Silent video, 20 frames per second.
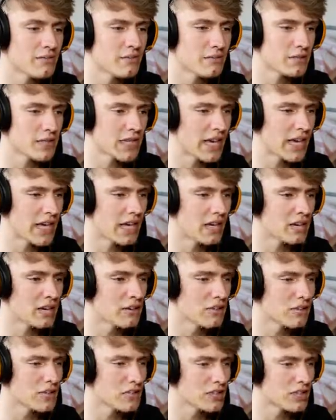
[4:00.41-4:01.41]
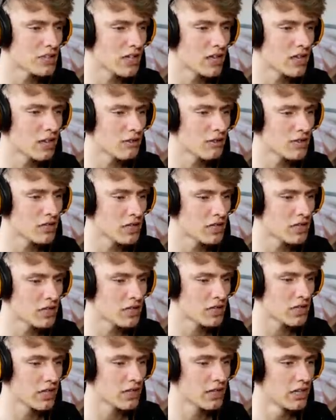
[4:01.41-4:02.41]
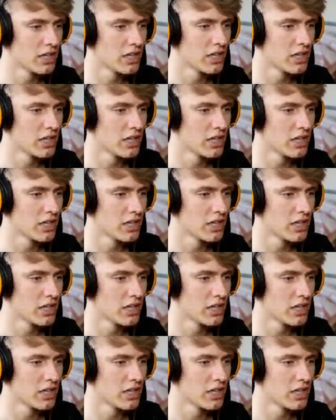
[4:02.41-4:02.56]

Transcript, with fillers: We're getting closer and closer to